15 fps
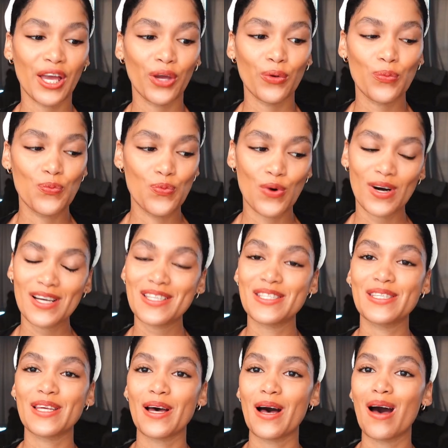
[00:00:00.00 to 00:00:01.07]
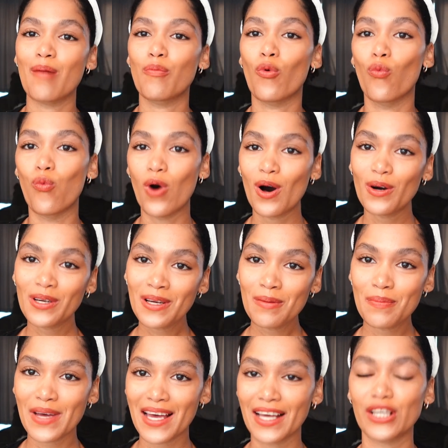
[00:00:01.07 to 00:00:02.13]
Hey, what's up?
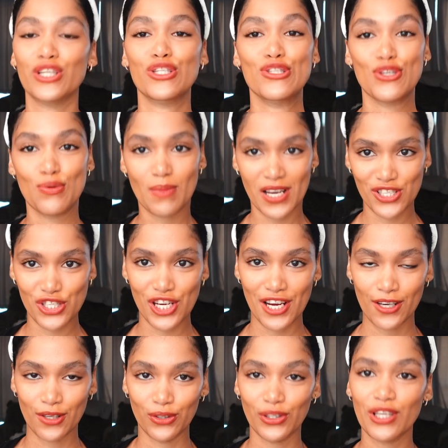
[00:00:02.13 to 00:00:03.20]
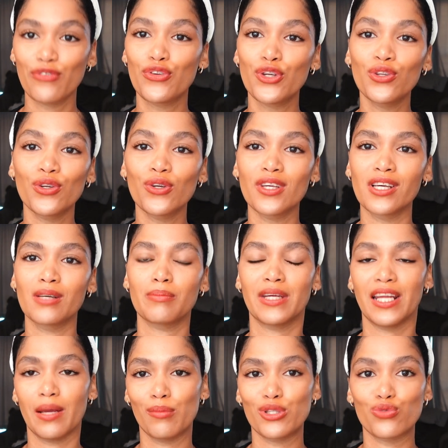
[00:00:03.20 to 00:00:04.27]
Welcome back to my channel. If you're new
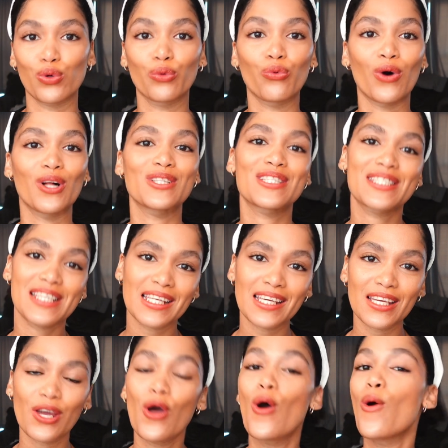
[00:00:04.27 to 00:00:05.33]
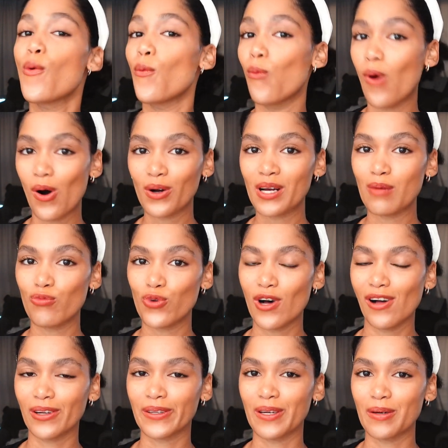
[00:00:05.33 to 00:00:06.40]
here, my name is Raquel T.
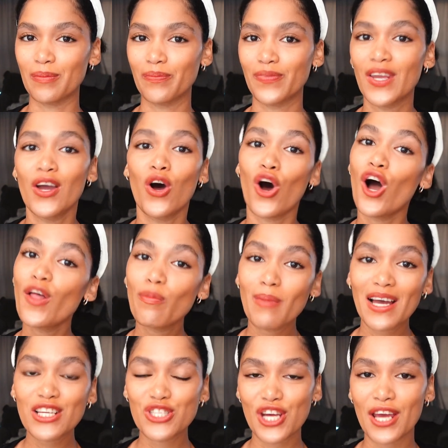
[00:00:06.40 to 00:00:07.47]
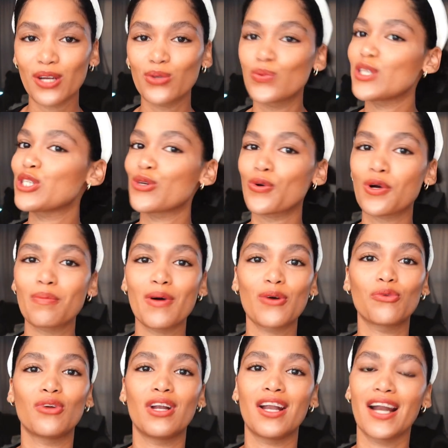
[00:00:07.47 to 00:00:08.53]
Welcome. On my channel, we
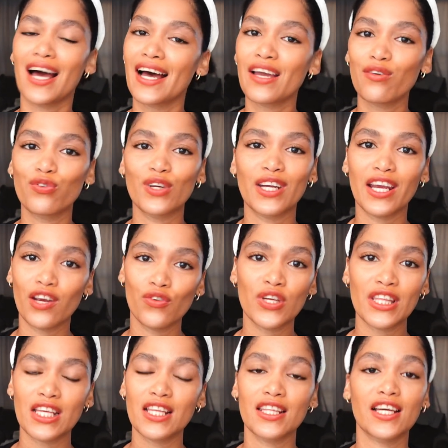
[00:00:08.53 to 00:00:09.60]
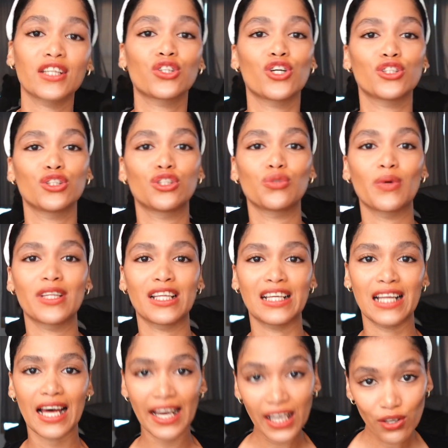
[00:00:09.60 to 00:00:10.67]
talk about life and everything that got to
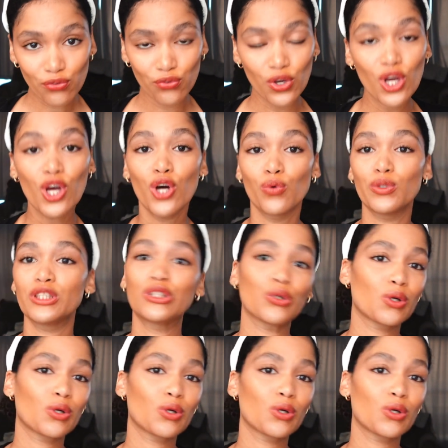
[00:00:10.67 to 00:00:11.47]
do with the life.